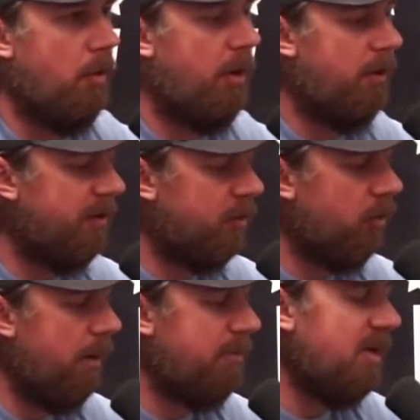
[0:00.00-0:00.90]
to
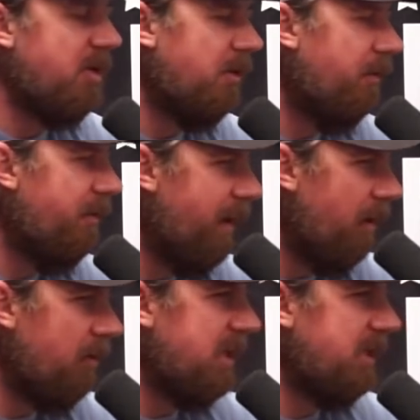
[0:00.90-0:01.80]
describe such a
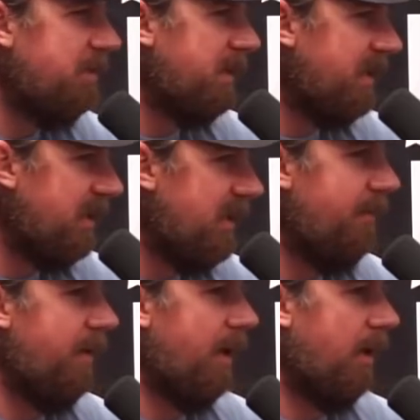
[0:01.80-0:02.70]
very
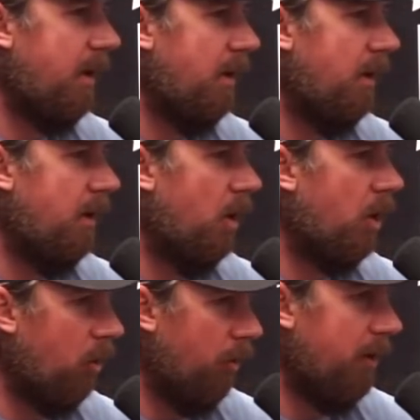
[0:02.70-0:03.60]
specific
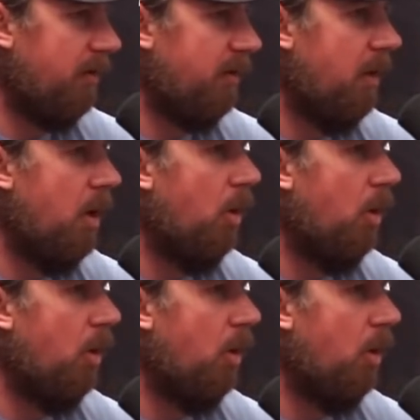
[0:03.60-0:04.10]
occurrence,